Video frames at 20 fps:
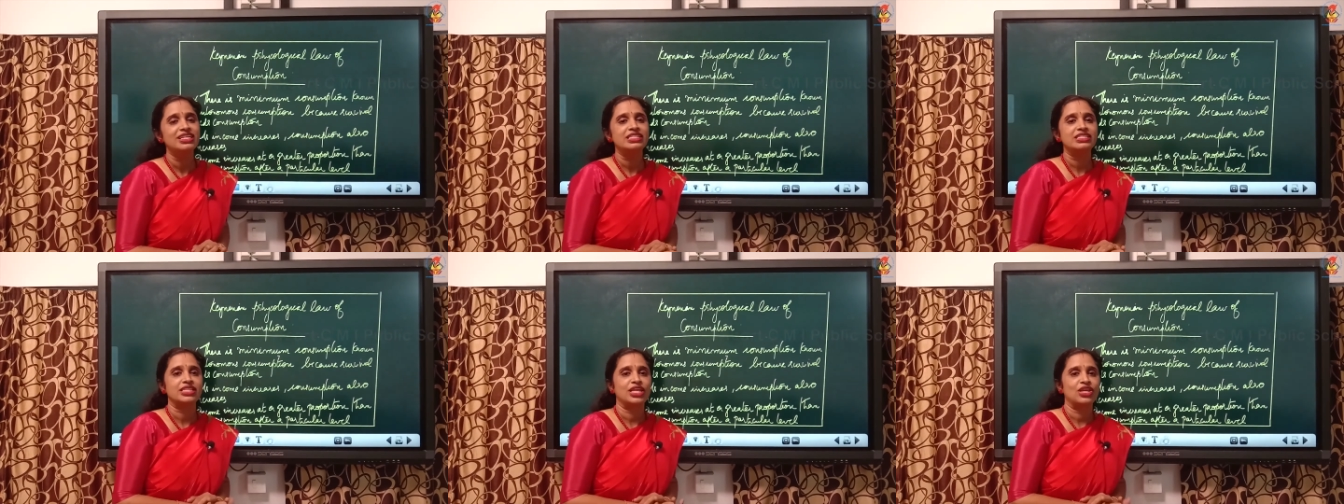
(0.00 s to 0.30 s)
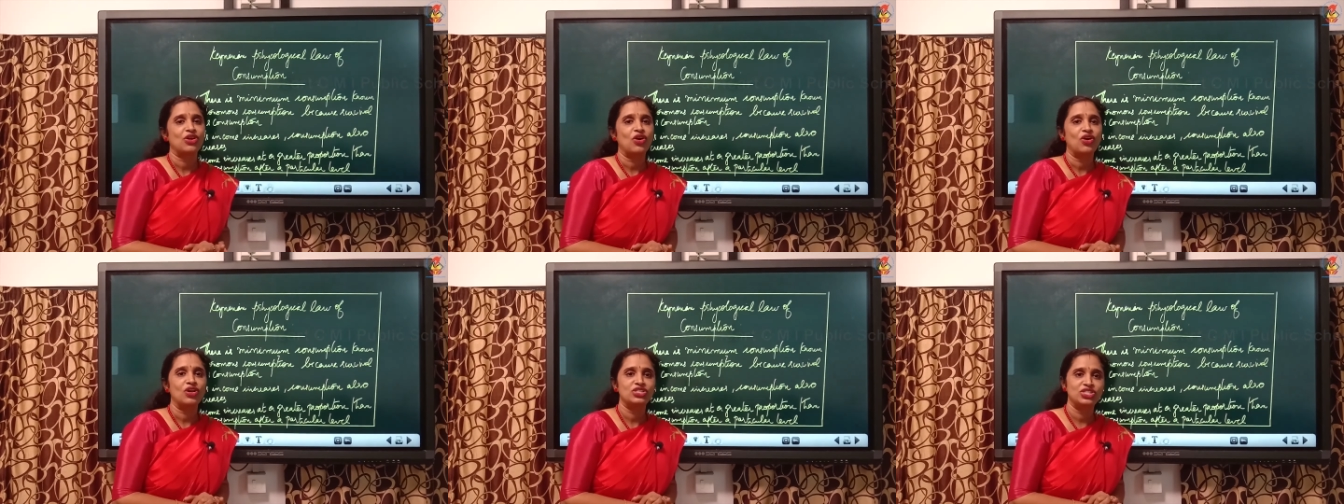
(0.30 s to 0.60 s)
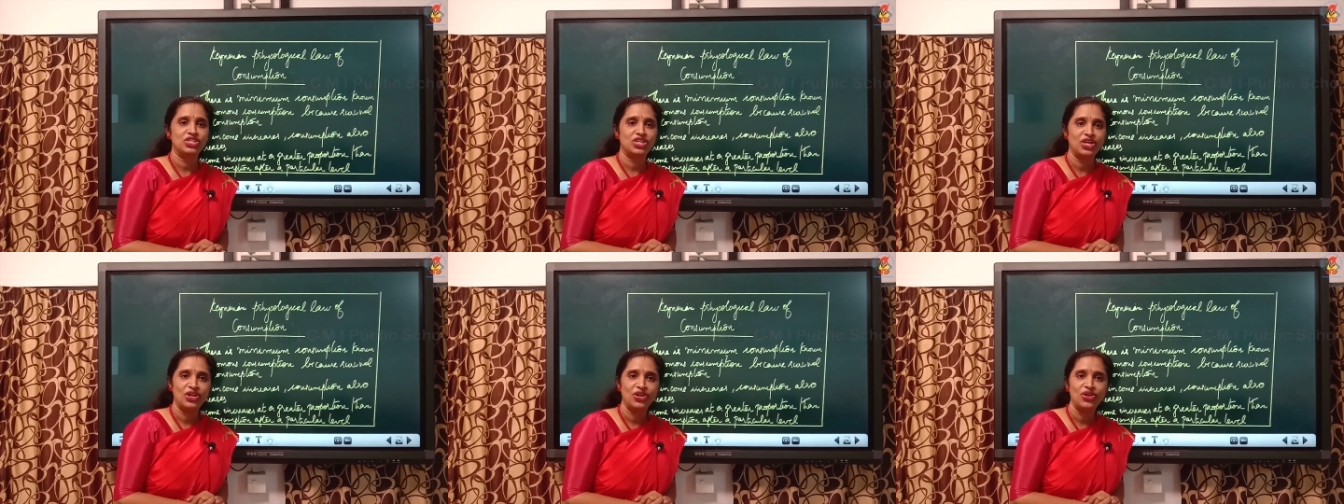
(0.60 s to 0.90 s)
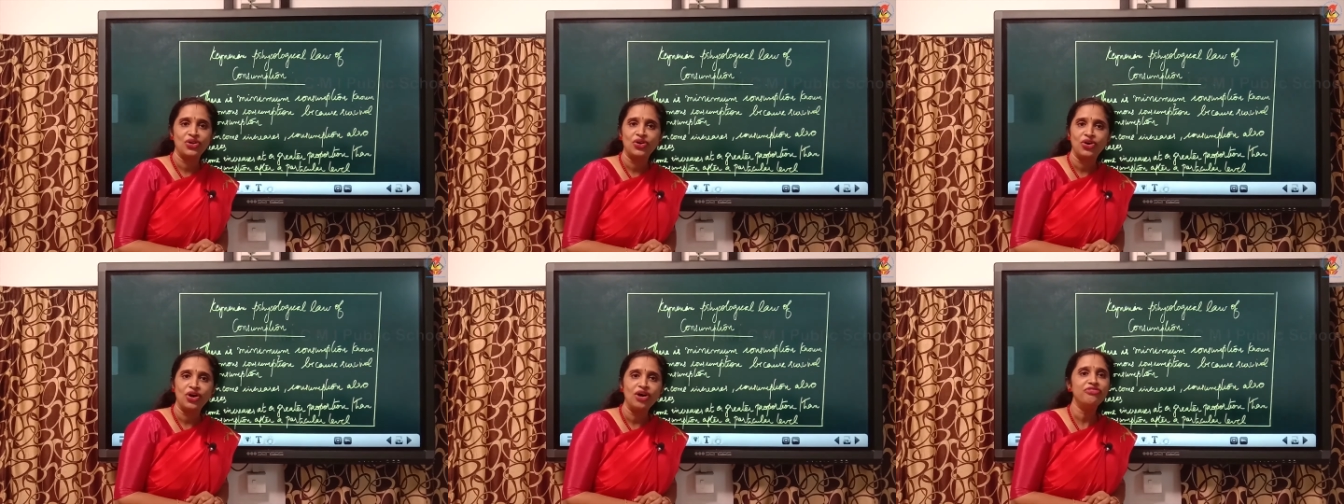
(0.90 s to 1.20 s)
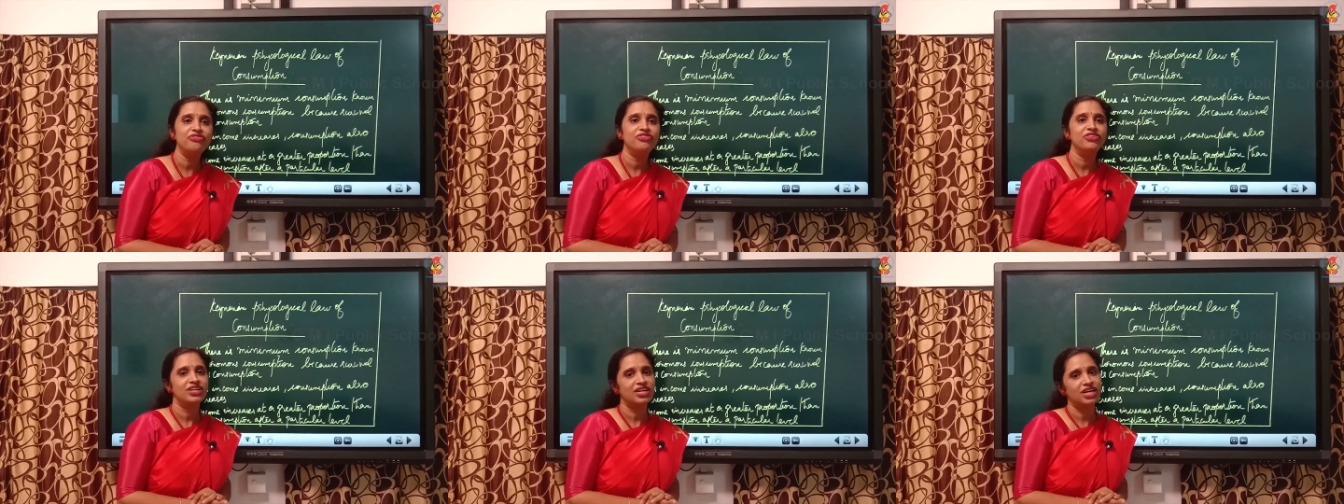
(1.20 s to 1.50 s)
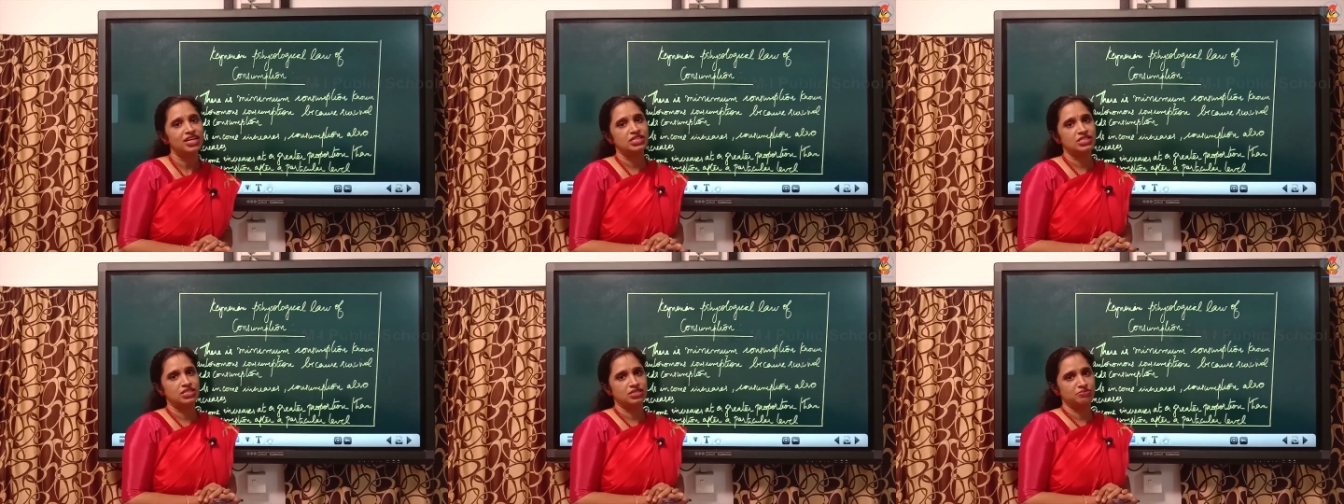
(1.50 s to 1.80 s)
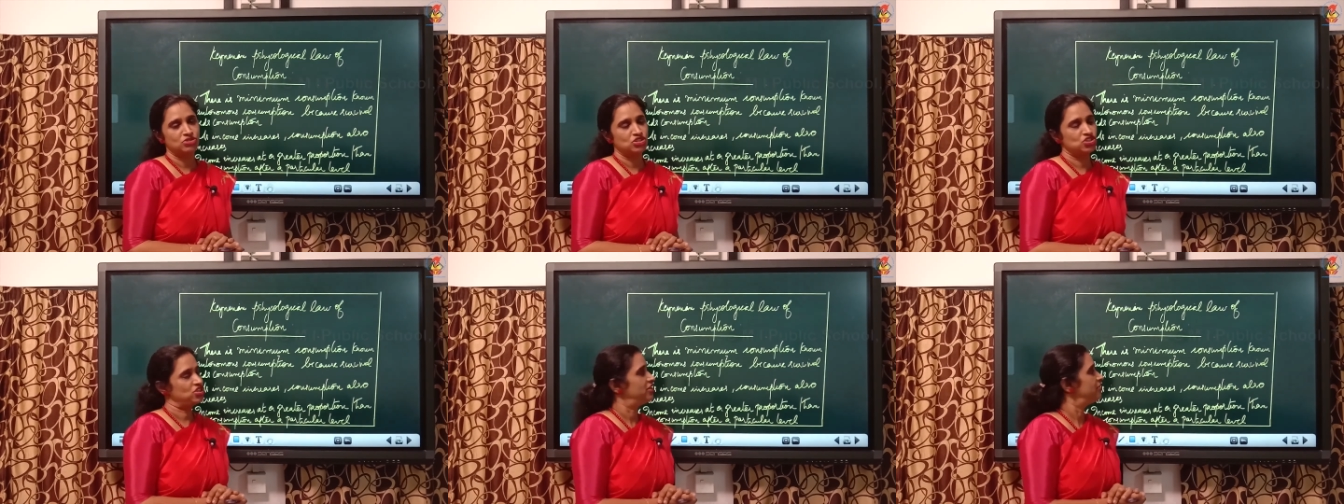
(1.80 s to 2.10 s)
psychological law of
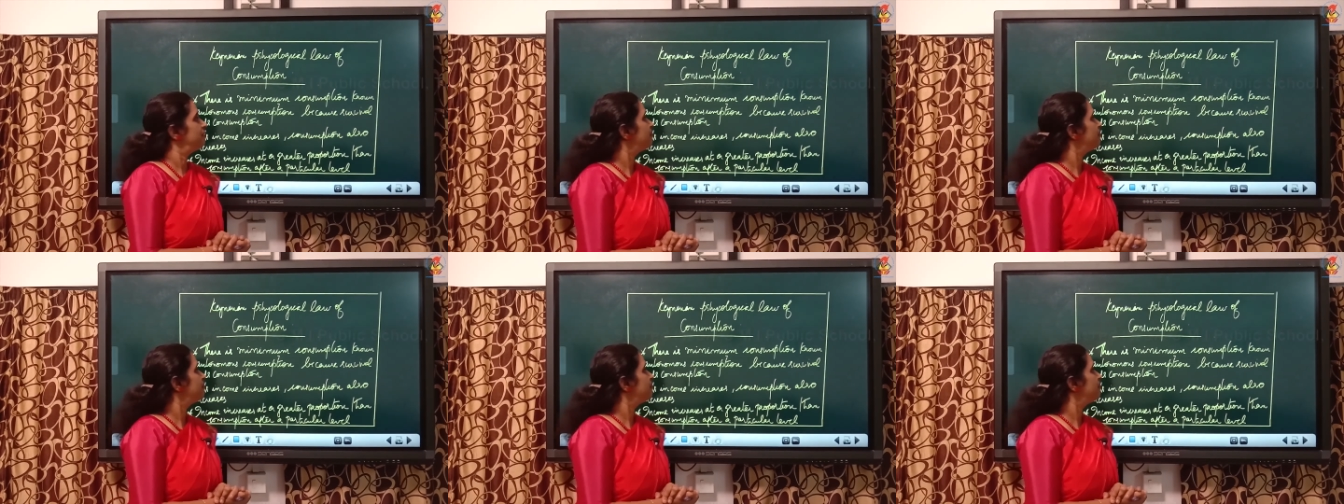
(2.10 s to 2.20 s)
consumption.